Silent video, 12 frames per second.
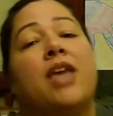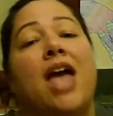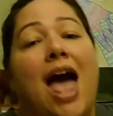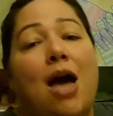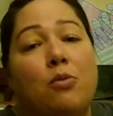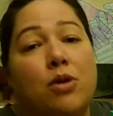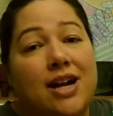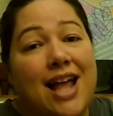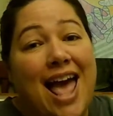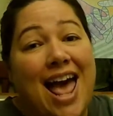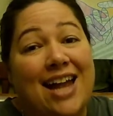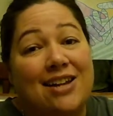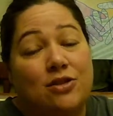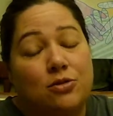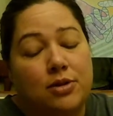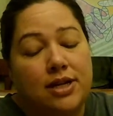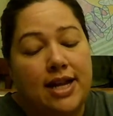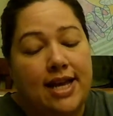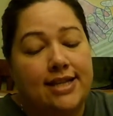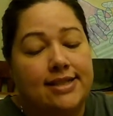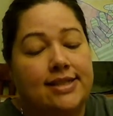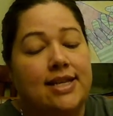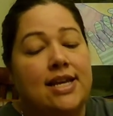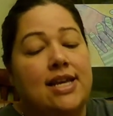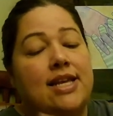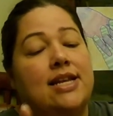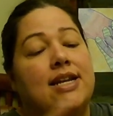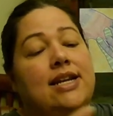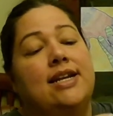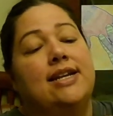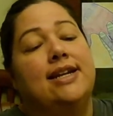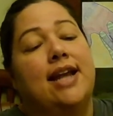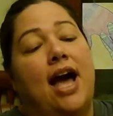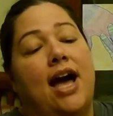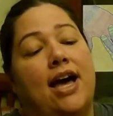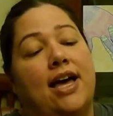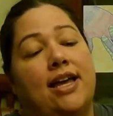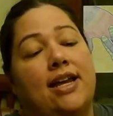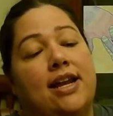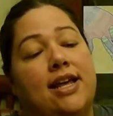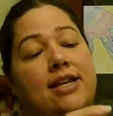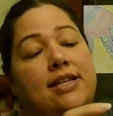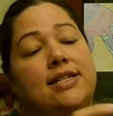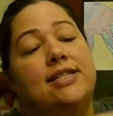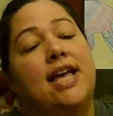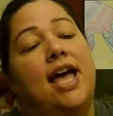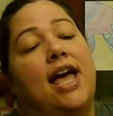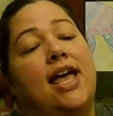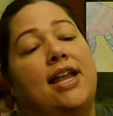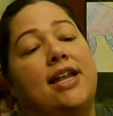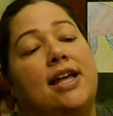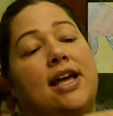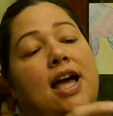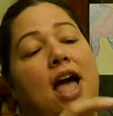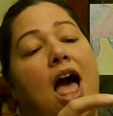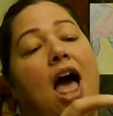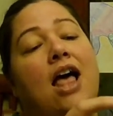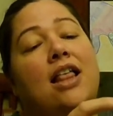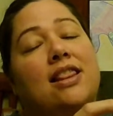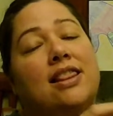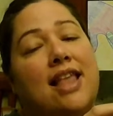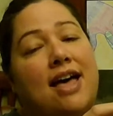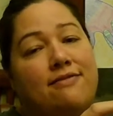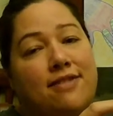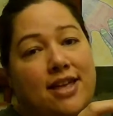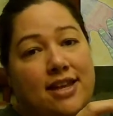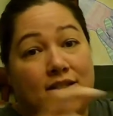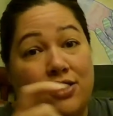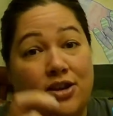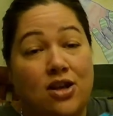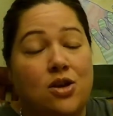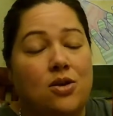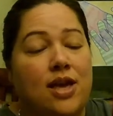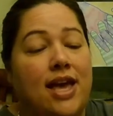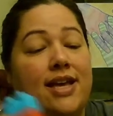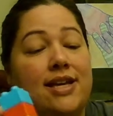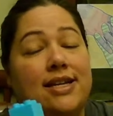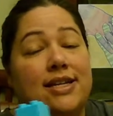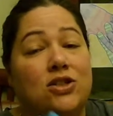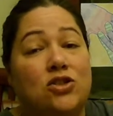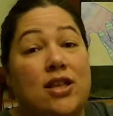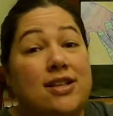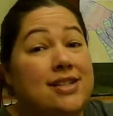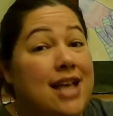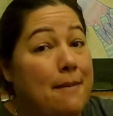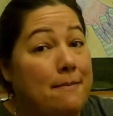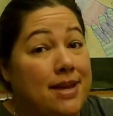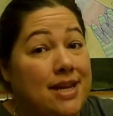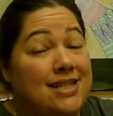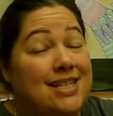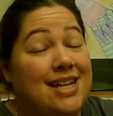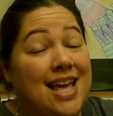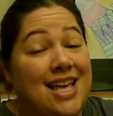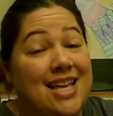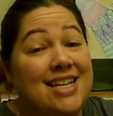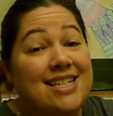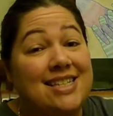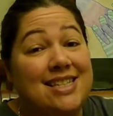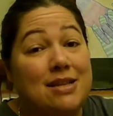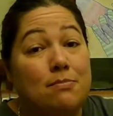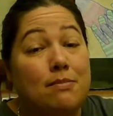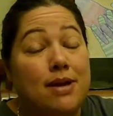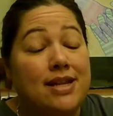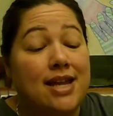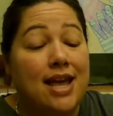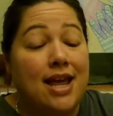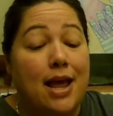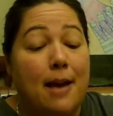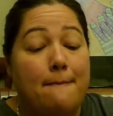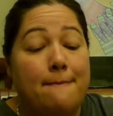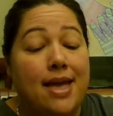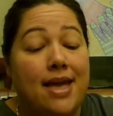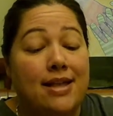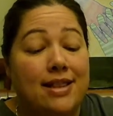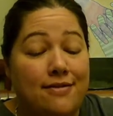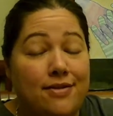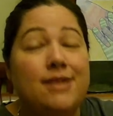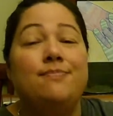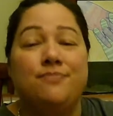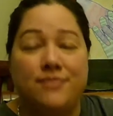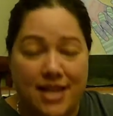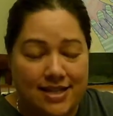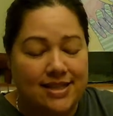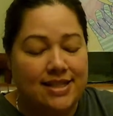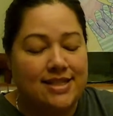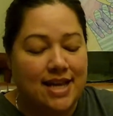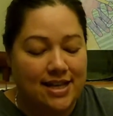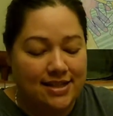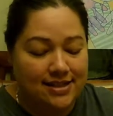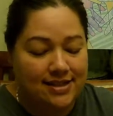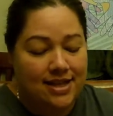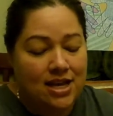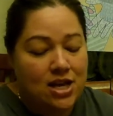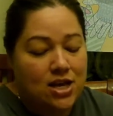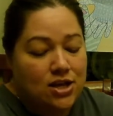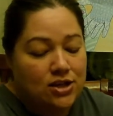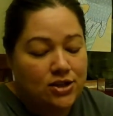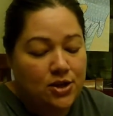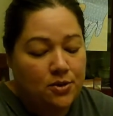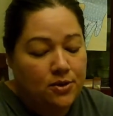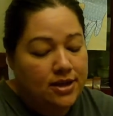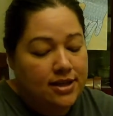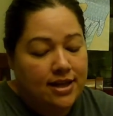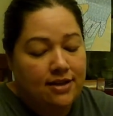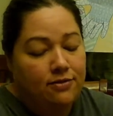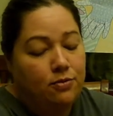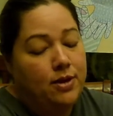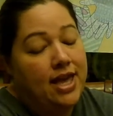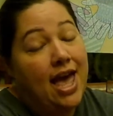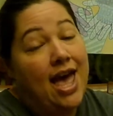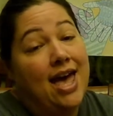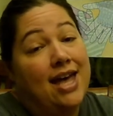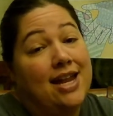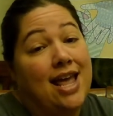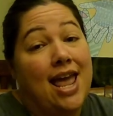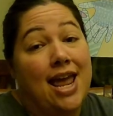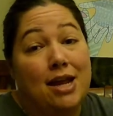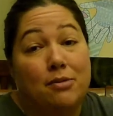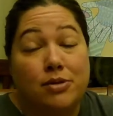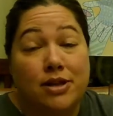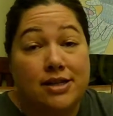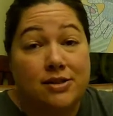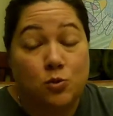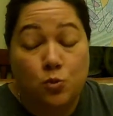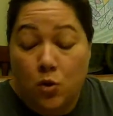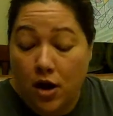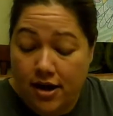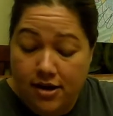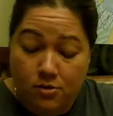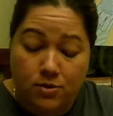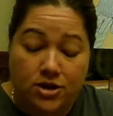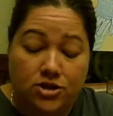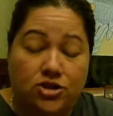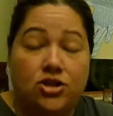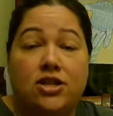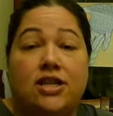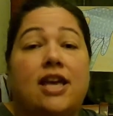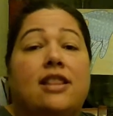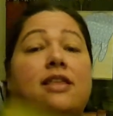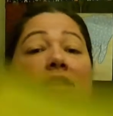And we're going to add 3 days. 9, 10, 11. Okay, so does that mean today is Monday, May 11? Yes, it does. So if we add 8 plus 1, we should get the